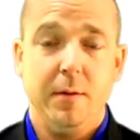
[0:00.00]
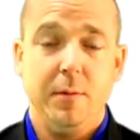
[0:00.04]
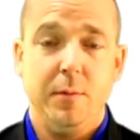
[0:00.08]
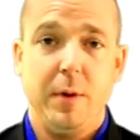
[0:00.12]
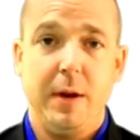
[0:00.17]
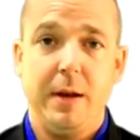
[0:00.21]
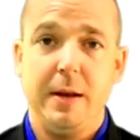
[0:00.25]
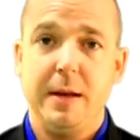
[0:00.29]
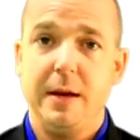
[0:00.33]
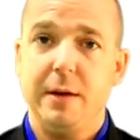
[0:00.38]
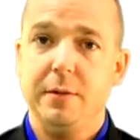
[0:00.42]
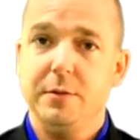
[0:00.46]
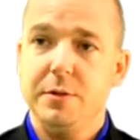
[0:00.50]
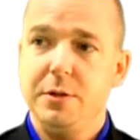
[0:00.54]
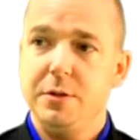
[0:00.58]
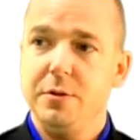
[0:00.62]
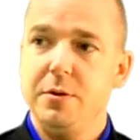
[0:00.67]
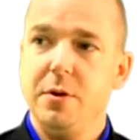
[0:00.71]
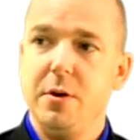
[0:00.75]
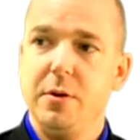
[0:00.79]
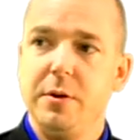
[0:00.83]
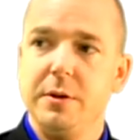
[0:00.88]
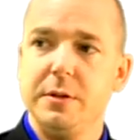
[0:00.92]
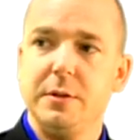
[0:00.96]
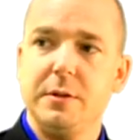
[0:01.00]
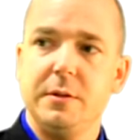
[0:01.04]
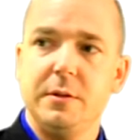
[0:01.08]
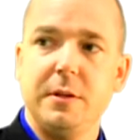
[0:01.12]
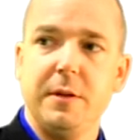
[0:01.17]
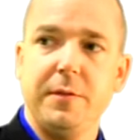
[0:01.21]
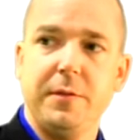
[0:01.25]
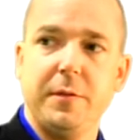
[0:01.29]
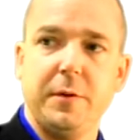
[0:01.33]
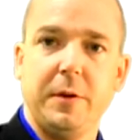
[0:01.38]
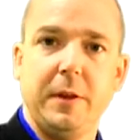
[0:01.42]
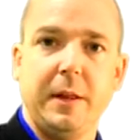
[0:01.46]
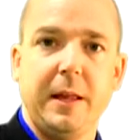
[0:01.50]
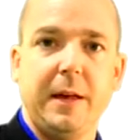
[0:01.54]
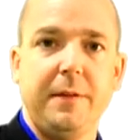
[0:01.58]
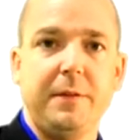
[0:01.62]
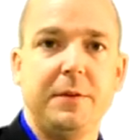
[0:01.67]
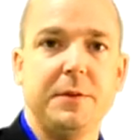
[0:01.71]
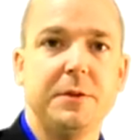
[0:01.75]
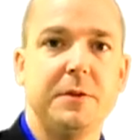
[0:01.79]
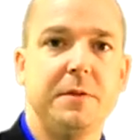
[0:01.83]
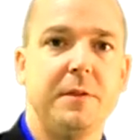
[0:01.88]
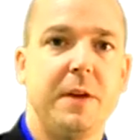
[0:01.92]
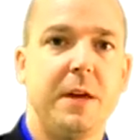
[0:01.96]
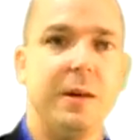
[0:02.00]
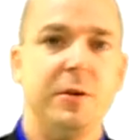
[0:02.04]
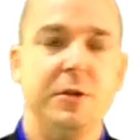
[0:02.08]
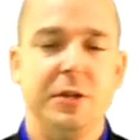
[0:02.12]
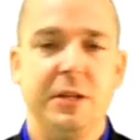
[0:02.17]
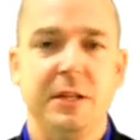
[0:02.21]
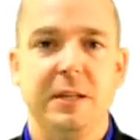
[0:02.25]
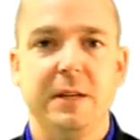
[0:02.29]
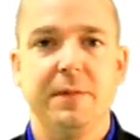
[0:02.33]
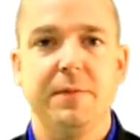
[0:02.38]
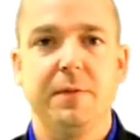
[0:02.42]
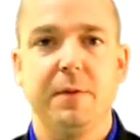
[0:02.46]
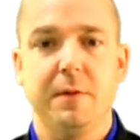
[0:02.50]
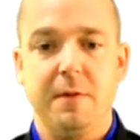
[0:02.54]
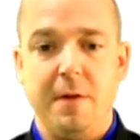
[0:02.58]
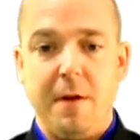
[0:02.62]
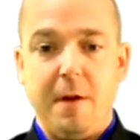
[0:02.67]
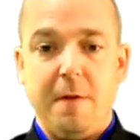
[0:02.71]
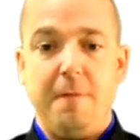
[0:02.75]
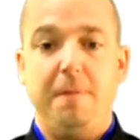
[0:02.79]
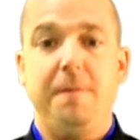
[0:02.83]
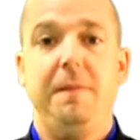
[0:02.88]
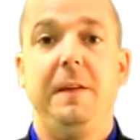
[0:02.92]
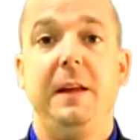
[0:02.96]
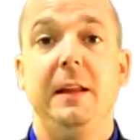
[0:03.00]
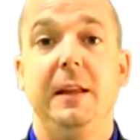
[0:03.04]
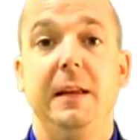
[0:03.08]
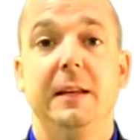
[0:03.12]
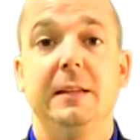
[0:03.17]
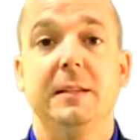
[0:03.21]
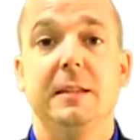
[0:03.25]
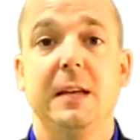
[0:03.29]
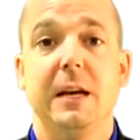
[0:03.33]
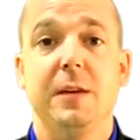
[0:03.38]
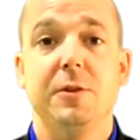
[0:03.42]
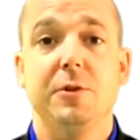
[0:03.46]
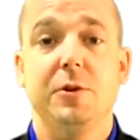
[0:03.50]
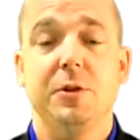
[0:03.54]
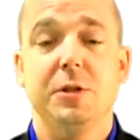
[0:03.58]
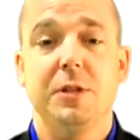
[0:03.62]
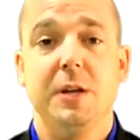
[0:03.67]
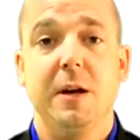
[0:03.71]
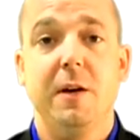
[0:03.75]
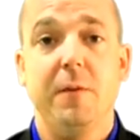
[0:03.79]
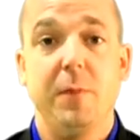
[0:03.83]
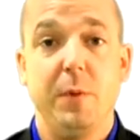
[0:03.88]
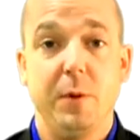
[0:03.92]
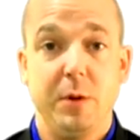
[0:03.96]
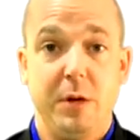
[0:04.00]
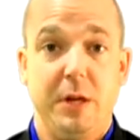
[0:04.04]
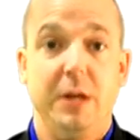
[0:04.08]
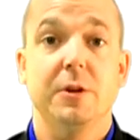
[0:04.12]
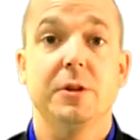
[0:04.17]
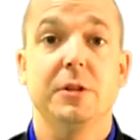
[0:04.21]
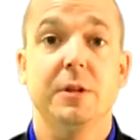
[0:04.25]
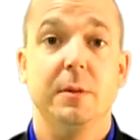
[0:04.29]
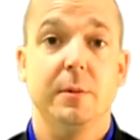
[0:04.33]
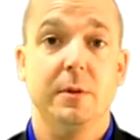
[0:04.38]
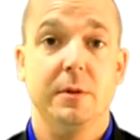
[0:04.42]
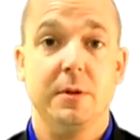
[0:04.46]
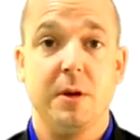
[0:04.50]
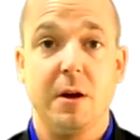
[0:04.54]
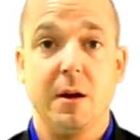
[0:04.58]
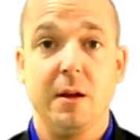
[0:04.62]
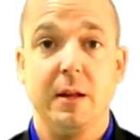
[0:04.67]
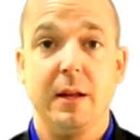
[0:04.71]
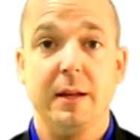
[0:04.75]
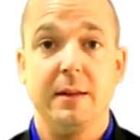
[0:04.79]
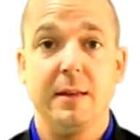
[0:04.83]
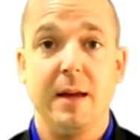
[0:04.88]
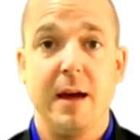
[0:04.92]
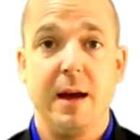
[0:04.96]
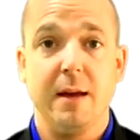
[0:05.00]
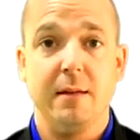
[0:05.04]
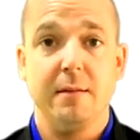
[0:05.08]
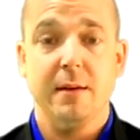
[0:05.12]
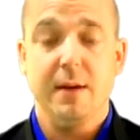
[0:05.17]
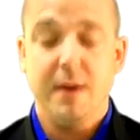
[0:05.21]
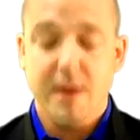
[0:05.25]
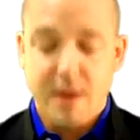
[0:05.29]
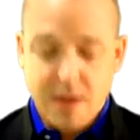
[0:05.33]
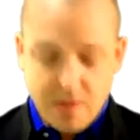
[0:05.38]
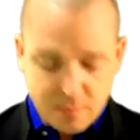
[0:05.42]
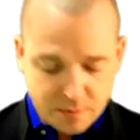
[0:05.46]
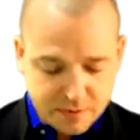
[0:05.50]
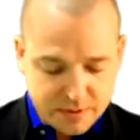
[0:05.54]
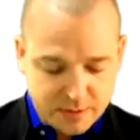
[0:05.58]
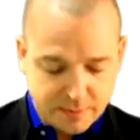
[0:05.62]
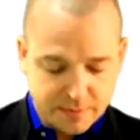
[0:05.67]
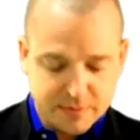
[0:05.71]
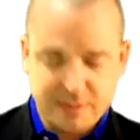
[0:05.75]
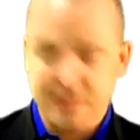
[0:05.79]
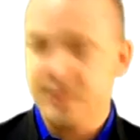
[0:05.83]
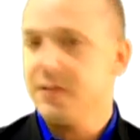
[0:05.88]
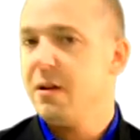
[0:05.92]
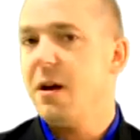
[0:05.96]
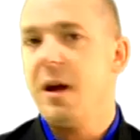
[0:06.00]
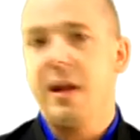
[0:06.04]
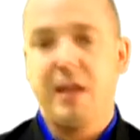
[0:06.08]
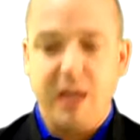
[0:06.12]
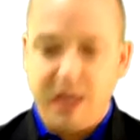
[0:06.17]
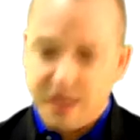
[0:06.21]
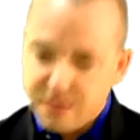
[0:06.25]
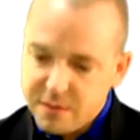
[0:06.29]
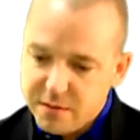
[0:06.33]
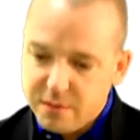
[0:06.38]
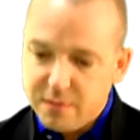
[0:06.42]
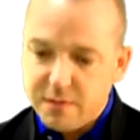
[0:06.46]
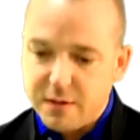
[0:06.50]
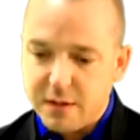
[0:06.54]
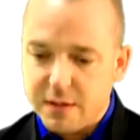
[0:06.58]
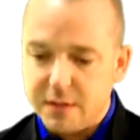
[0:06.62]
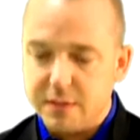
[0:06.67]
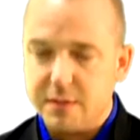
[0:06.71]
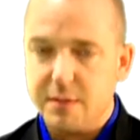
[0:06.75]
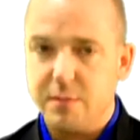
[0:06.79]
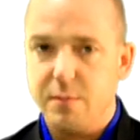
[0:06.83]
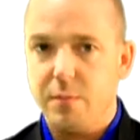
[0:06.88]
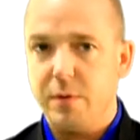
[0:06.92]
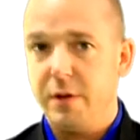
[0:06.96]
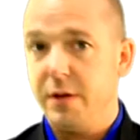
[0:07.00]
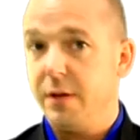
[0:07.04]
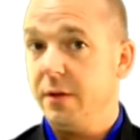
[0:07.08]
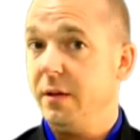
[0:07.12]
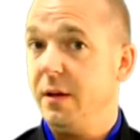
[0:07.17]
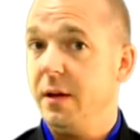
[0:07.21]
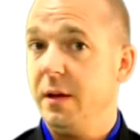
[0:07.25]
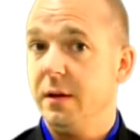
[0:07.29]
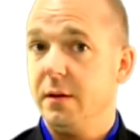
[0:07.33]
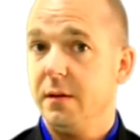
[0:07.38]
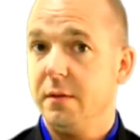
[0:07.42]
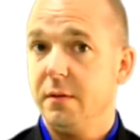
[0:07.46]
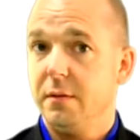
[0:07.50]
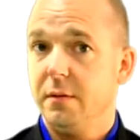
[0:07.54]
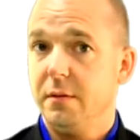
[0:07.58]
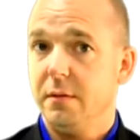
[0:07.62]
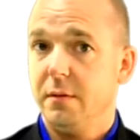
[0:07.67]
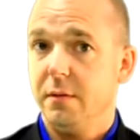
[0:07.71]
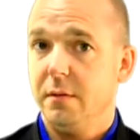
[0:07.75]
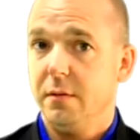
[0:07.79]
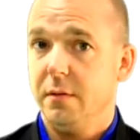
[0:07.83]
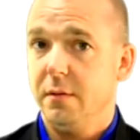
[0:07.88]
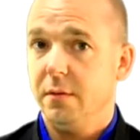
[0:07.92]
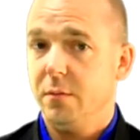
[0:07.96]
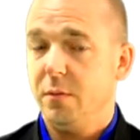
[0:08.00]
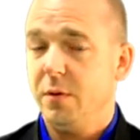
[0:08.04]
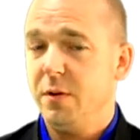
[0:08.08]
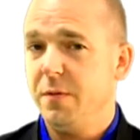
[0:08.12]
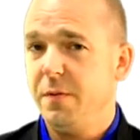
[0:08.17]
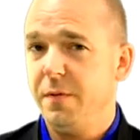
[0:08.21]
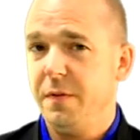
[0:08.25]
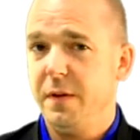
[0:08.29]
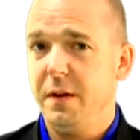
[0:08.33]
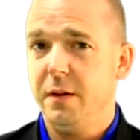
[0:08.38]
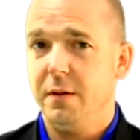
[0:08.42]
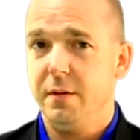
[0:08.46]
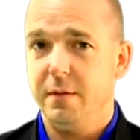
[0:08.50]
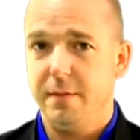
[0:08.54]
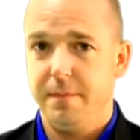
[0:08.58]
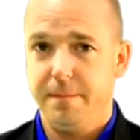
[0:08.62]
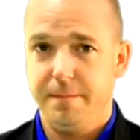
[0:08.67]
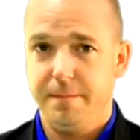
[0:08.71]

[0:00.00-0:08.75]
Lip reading: Right now, do you notice different levels of energy, different feeling inside yourself when you hear someone talk like that? When someone says, oh, I can't do this, what do you think? What do you feel?